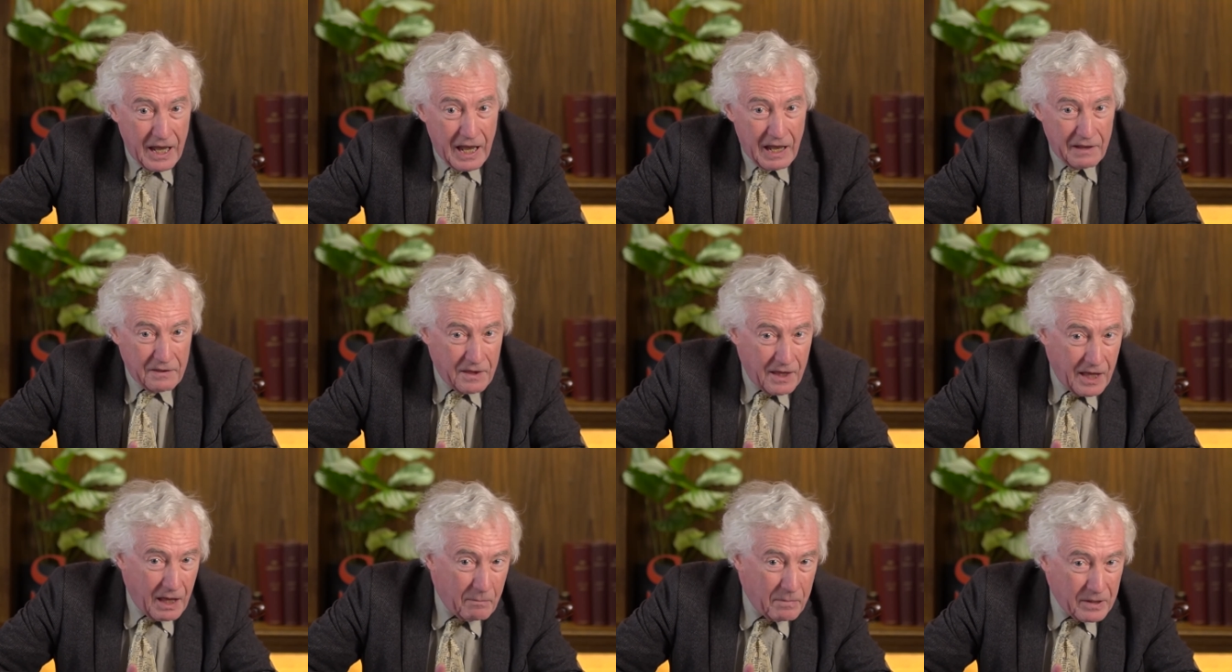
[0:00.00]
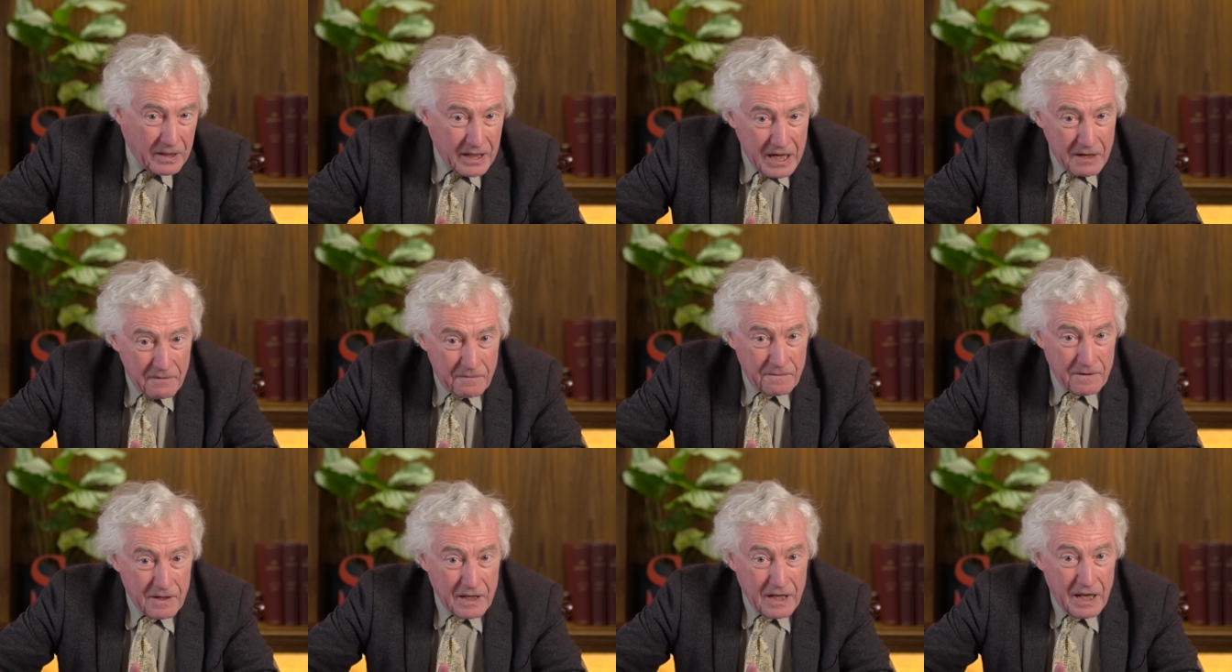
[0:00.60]
and their
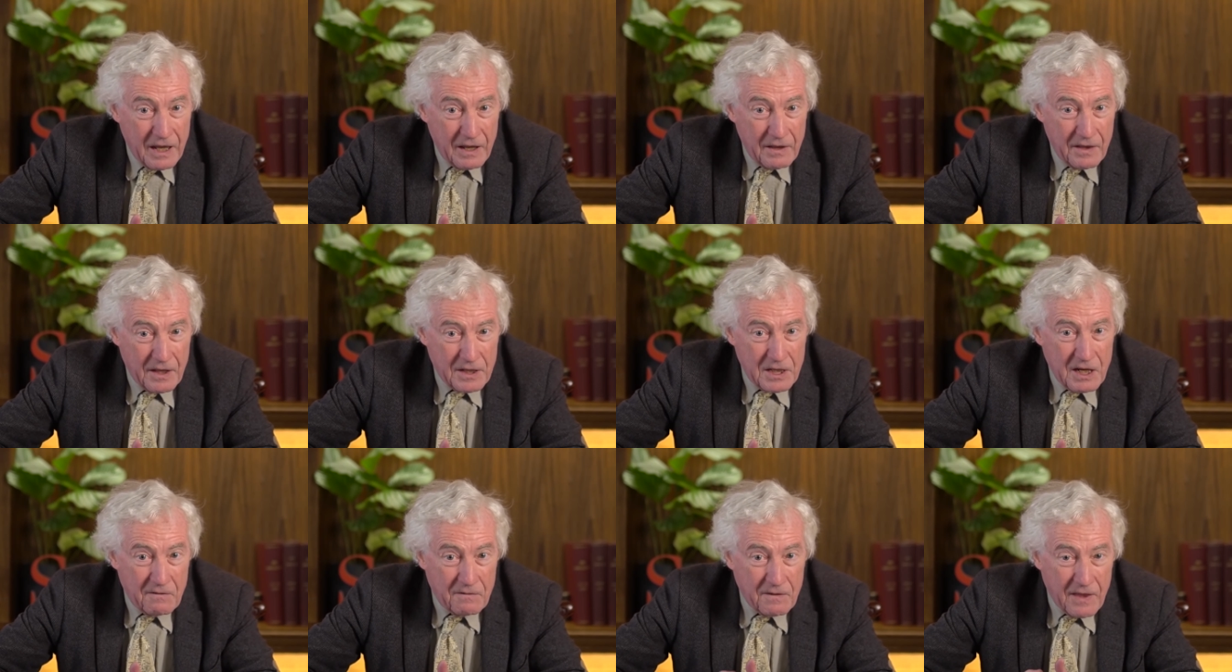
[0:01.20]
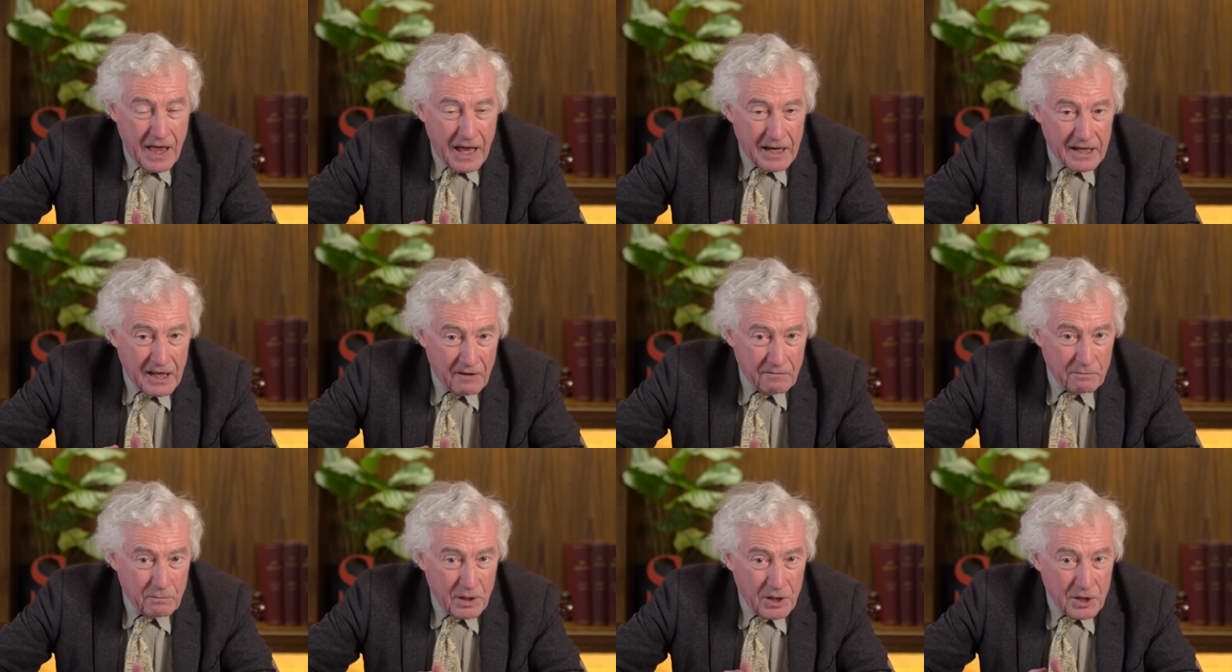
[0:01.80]
belief that if their
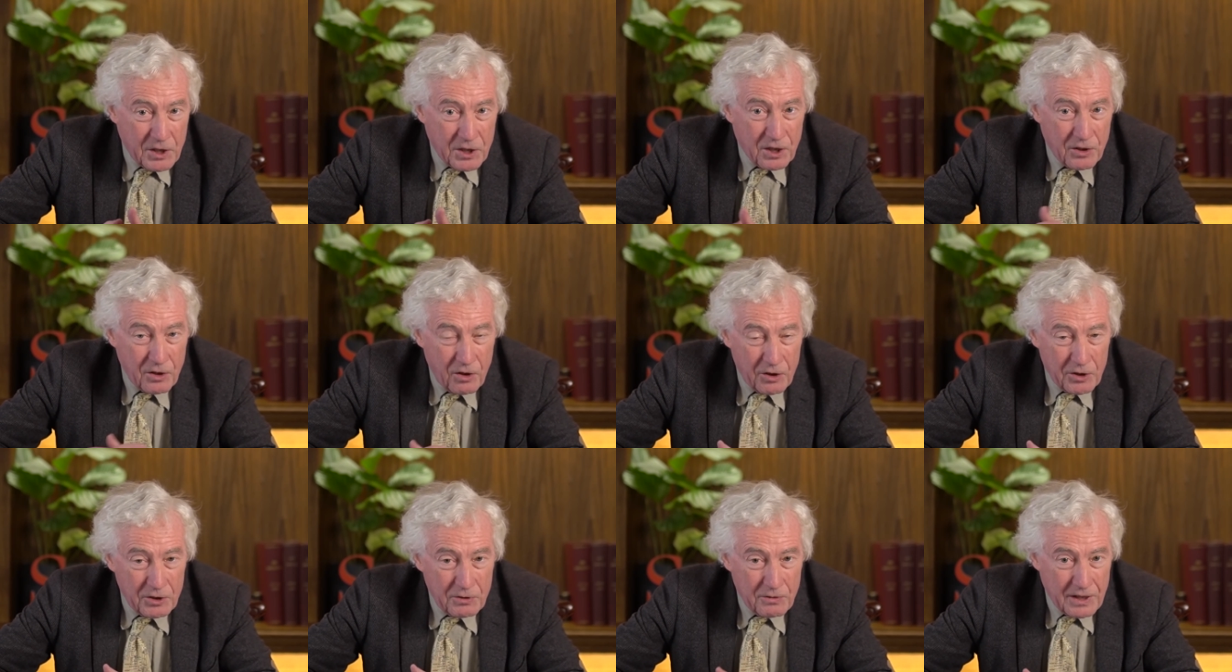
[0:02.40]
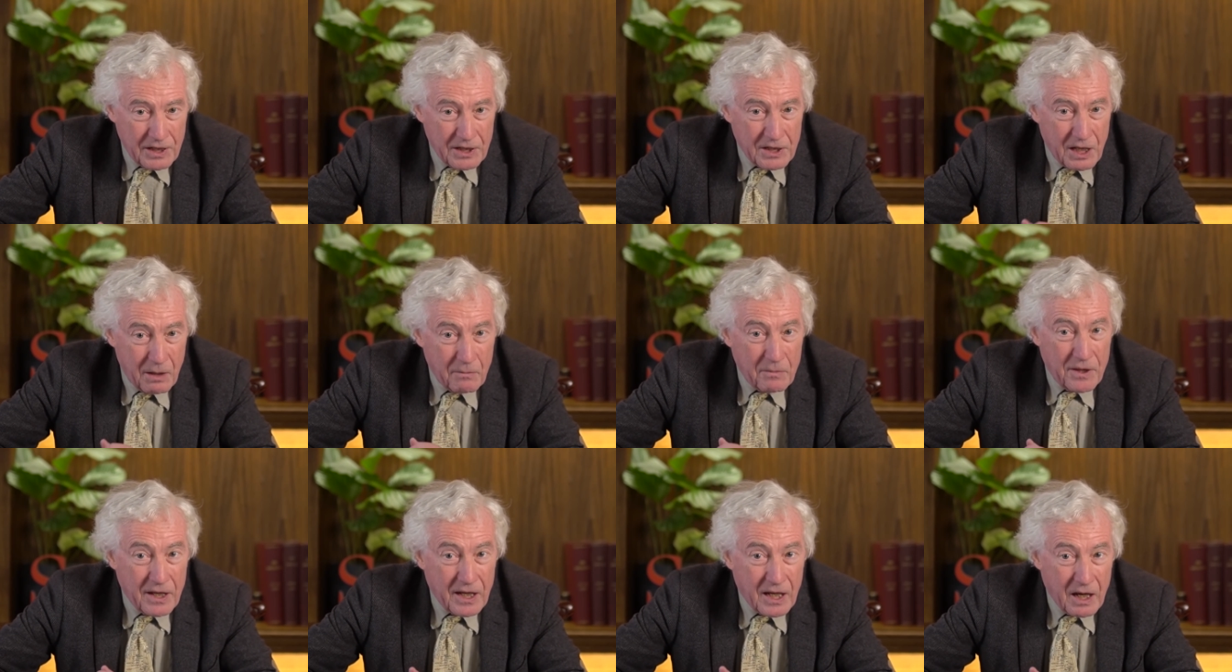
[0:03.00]
governments are not doing
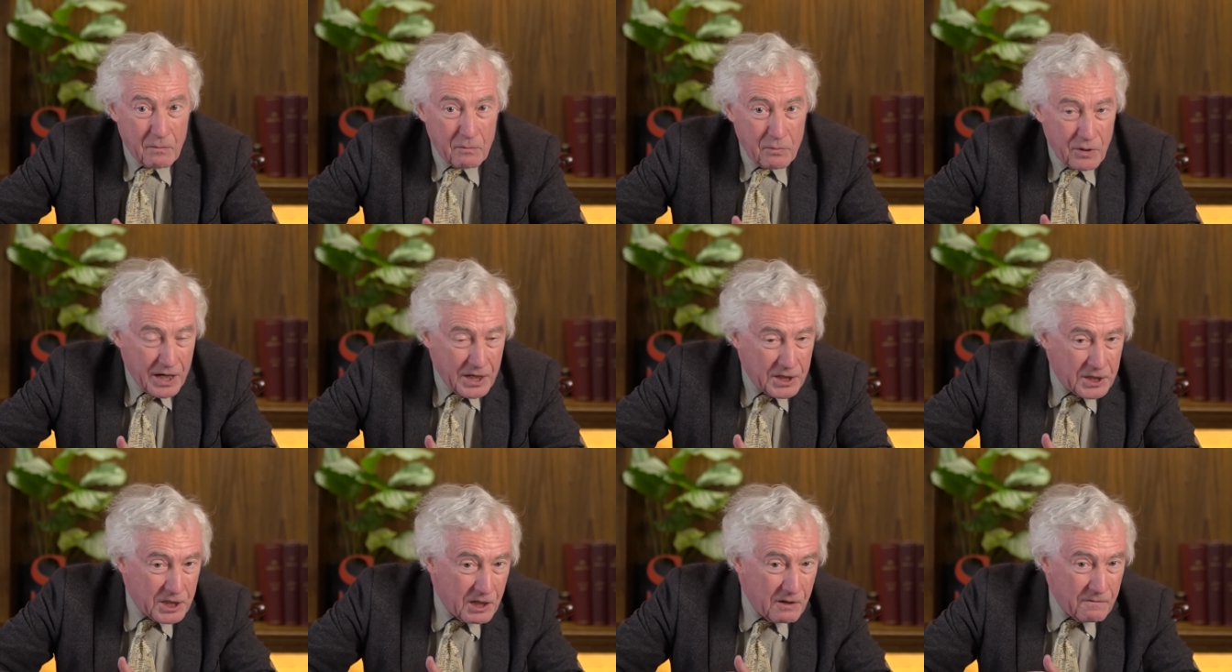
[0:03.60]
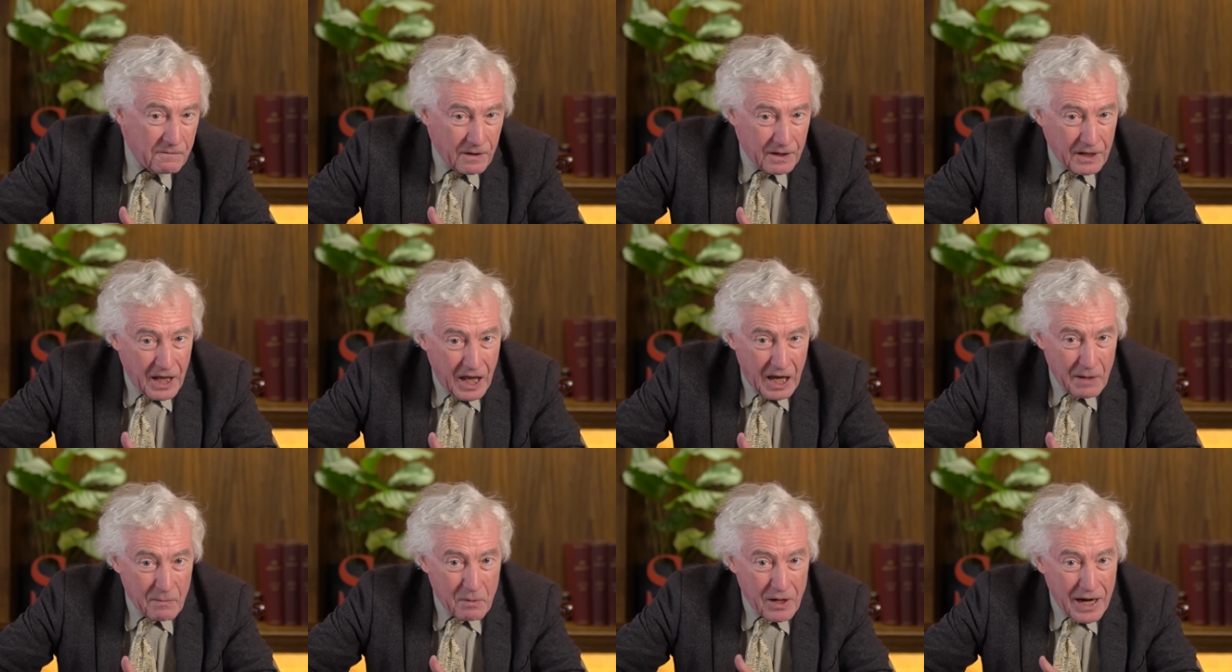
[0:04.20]
something abrasive and
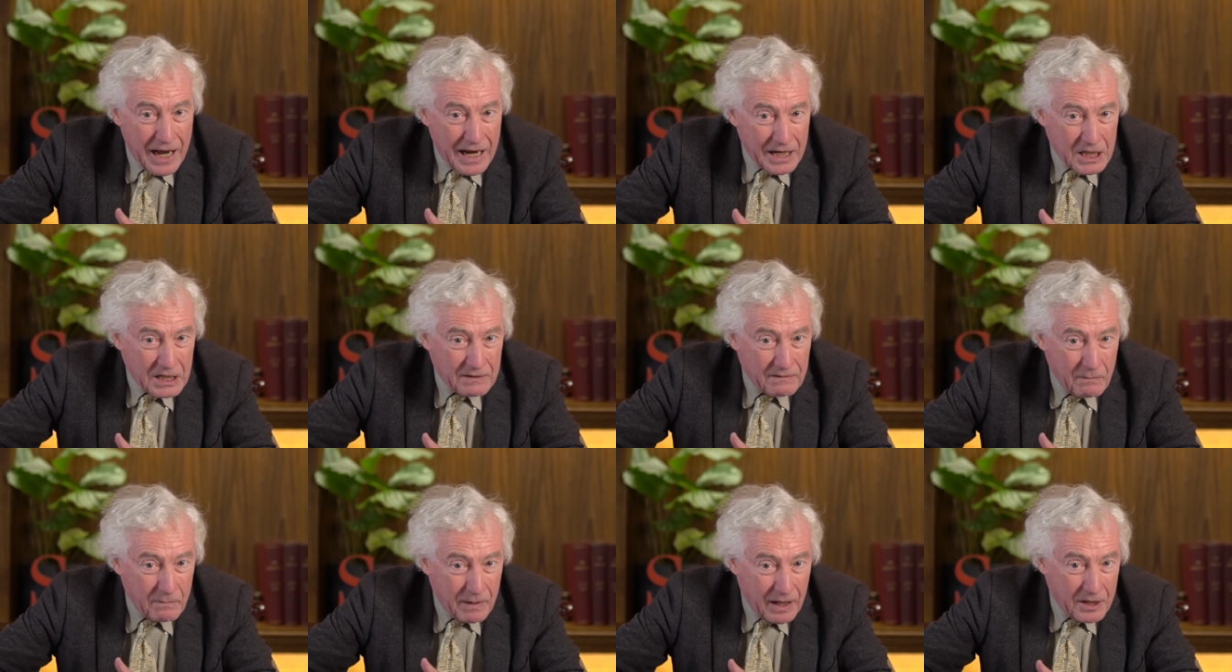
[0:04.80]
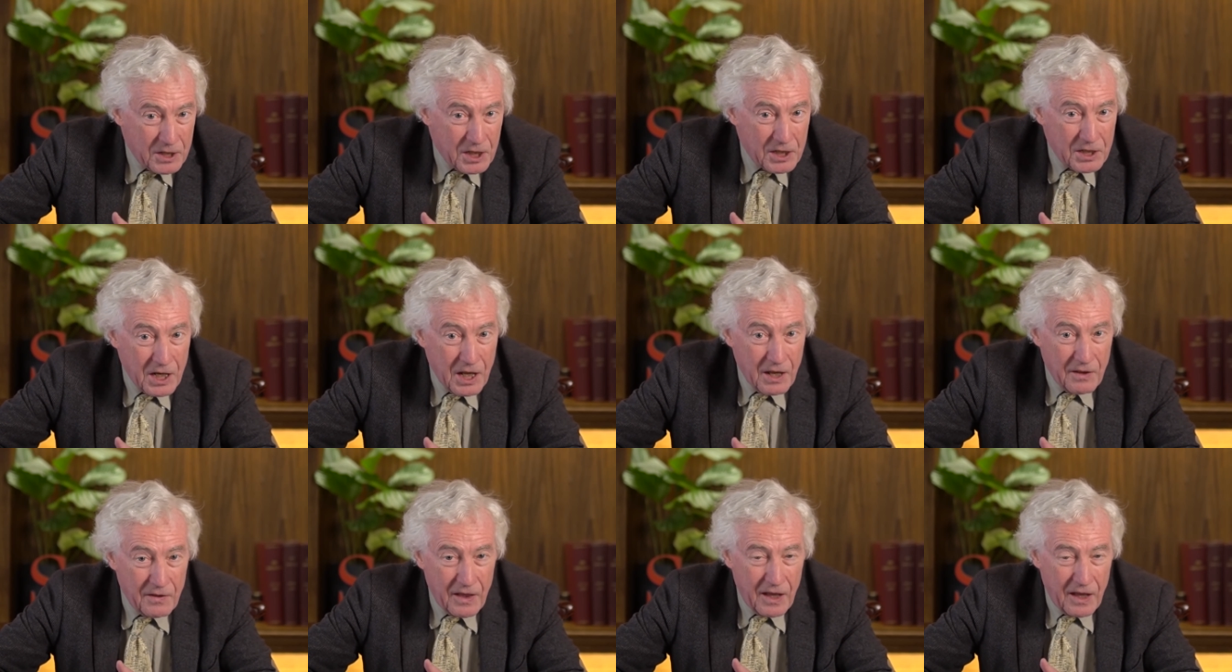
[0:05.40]
hyperactive about it,